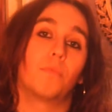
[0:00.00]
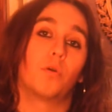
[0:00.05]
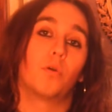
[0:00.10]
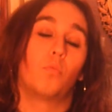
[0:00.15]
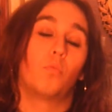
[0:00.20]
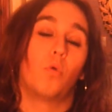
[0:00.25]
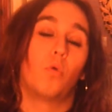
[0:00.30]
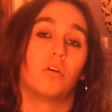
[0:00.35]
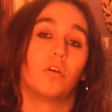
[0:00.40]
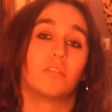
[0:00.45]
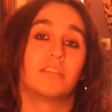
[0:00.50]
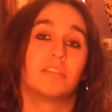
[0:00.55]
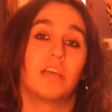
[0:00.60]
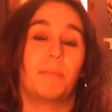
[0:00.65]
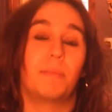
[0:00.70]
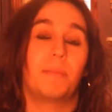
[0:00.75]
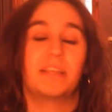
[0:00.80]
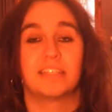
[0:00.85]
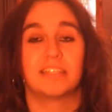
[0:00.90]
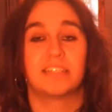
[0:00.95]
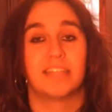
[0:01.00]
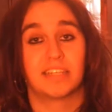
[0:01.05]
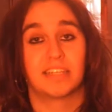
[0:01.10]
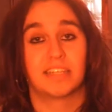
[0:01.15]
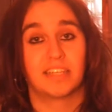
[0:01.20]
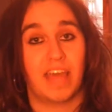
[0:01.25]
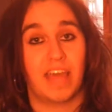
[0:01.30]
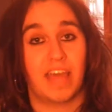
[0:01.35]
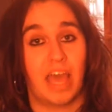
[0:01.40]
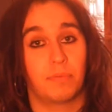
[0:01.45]
was a big
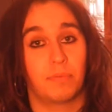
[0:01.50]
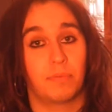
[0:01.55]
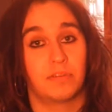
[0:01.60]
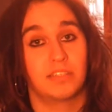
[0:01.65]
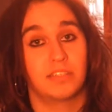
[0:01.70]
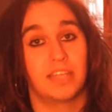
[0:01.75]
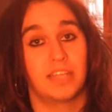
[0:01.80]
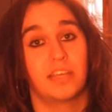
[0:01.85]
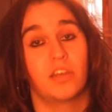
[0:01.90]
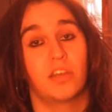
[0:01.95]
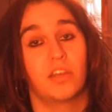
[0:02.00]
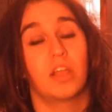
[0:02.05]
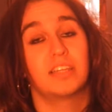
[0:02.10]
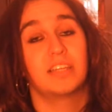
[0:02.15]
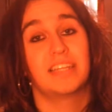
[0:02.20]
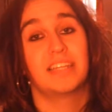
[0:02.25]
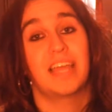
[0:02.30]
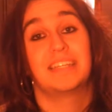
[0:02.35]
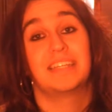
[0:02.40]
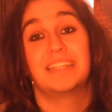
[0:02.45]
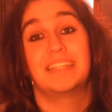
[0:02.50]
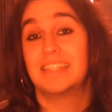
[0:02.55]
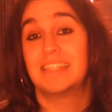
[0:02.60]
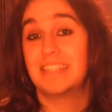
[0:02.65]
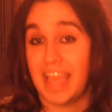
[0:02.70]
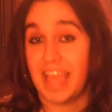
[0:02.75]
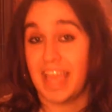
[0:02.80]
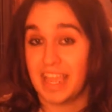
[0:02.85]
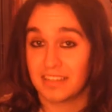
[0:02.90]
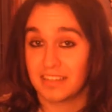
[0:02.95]
disaster that happened in
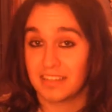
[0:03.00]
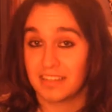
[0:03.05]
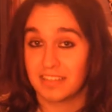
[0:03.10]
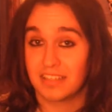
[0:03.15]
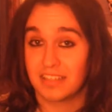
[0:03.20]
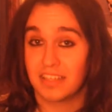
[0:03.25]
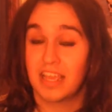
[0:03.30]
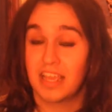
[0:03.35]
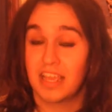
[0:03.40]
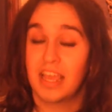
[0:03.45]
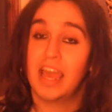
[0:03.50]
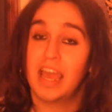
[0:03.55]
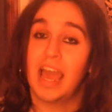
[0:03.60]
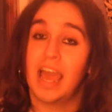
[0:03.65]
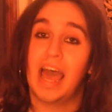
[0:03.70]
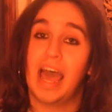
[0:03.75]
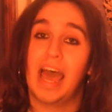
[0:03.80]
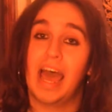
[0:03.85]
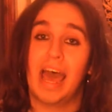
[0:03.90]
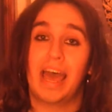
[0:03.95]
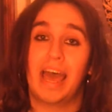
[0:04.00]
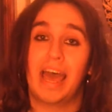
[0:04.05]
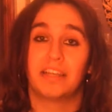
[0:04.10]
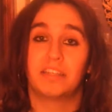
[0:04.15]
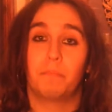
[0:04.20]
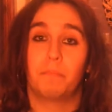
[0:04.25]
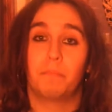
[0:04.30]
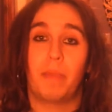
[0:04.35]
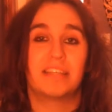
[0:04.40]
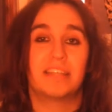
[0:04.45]
1986
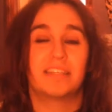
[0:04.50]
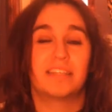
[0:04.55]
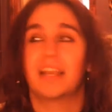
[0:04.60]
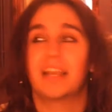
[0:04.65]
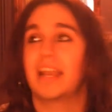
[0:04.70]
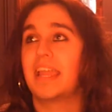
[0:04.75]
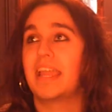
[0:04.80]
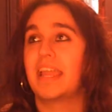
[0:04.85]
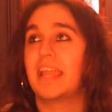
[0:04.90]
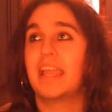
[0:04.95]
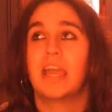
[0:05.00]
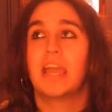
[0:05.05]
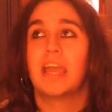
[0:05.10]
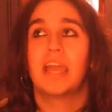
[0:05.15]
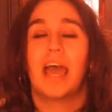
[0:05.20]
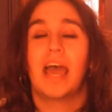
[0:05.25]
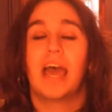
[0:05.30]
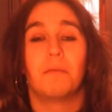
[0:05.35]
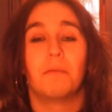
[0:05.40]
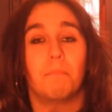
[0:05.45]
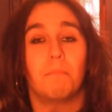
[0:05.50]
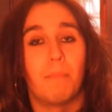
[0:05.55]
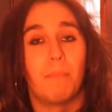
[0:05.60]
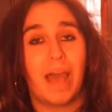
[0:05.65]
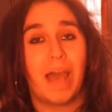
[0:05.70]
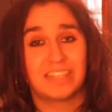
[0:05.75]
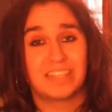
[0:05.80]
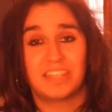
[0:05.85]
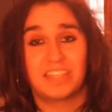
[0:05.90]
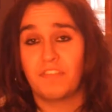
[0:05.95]
and basically had a
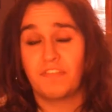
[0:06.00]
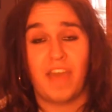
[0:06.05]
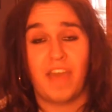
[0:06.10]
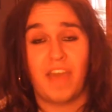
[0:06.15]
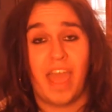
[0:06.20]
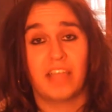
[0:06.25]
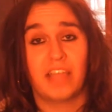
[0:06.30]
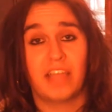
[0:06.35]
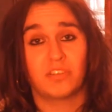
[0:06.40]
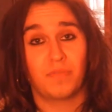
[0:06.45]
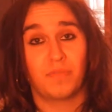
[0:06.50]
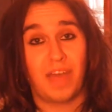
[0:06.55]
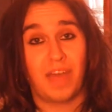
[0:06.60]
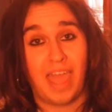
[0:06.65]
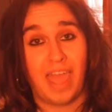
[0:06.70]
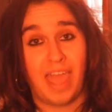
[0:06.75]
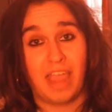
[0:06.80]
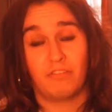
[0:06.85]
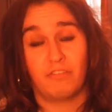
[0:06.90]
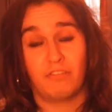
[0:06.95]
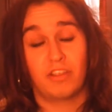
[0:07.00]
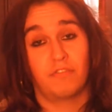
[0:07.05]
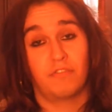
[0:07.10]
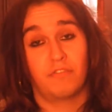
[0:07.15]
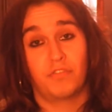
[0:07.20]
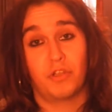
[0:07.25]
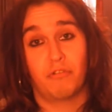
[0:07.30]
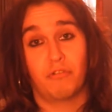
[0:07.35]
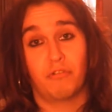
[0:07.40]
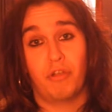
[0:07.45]
massive effect on that area of
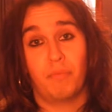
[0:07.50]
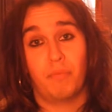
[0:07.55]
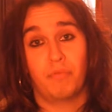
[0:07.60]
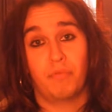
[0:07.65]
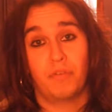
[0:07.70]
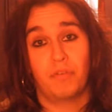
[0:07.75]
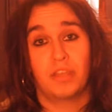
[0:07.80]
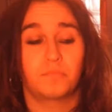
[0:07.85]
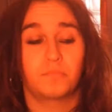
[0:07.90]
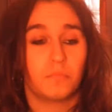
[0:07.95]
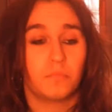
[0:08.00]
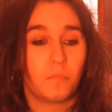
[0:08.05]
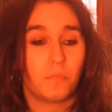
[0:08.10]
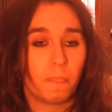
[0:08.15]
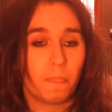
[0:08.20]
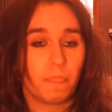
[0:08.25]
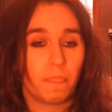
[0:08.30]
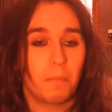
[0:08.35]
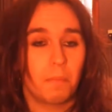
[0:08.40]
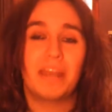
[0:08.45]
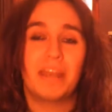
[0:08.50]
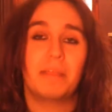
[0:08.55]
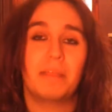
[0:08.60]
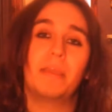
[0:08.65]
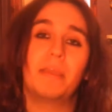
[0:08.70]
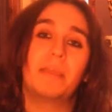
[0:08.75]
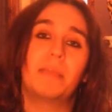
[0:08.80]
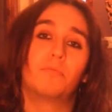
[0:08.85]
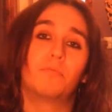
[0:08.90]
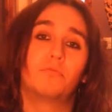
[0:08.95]
Europe. Many
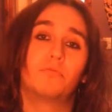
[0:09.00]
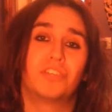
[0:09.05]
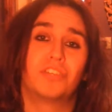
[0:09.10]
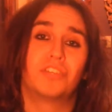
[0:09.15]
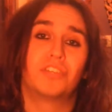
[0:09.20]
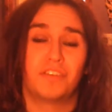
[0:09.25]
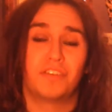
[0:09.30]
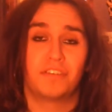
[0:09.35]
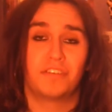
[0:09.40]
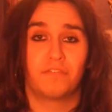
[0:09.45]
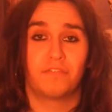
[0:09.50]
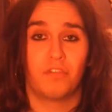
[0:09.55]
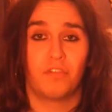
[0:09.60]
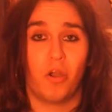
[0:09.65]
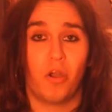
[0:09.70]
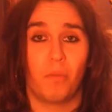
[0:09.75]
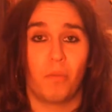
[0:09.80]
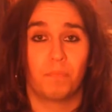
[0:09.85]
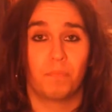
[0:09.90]
people suffered from